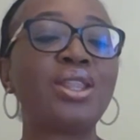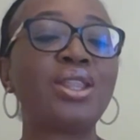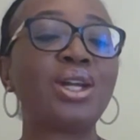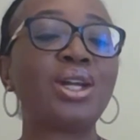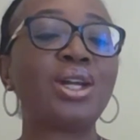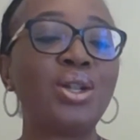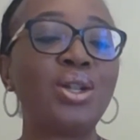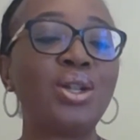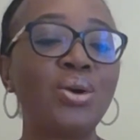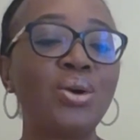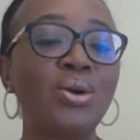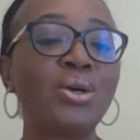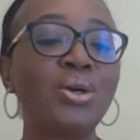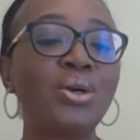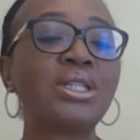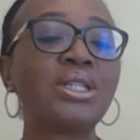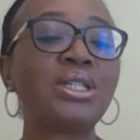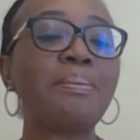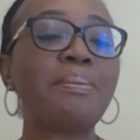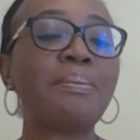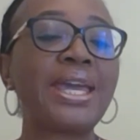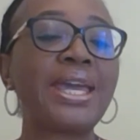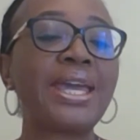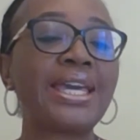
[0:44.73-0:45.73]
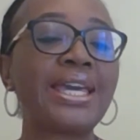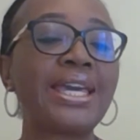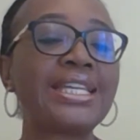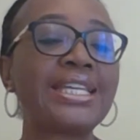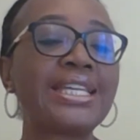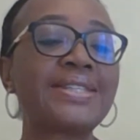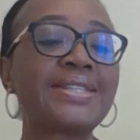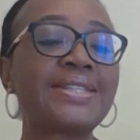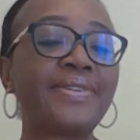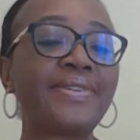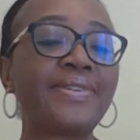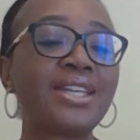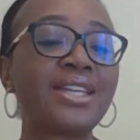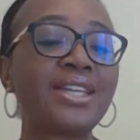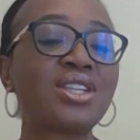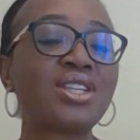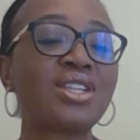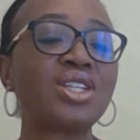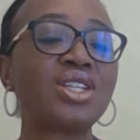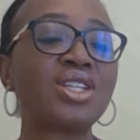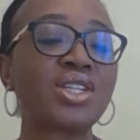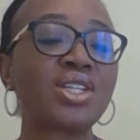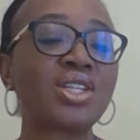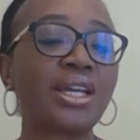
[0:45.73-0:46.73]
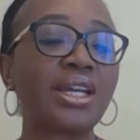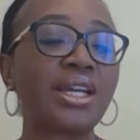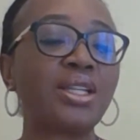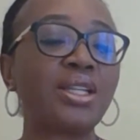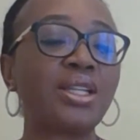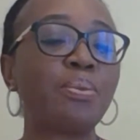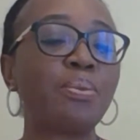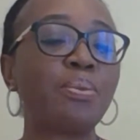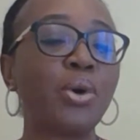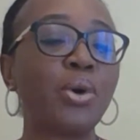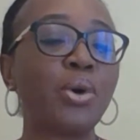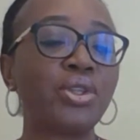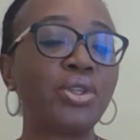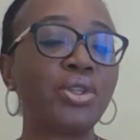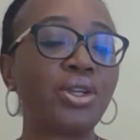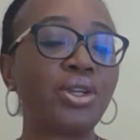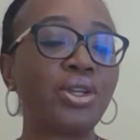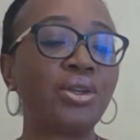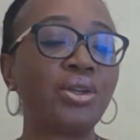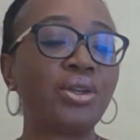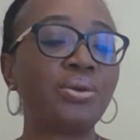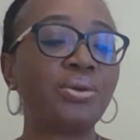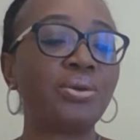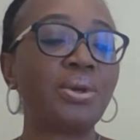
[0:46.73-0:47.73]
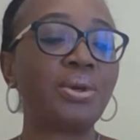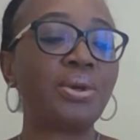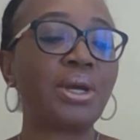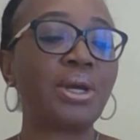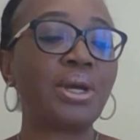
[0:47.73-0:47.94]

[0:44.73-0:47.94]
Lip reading: The Lord make his face shine upon you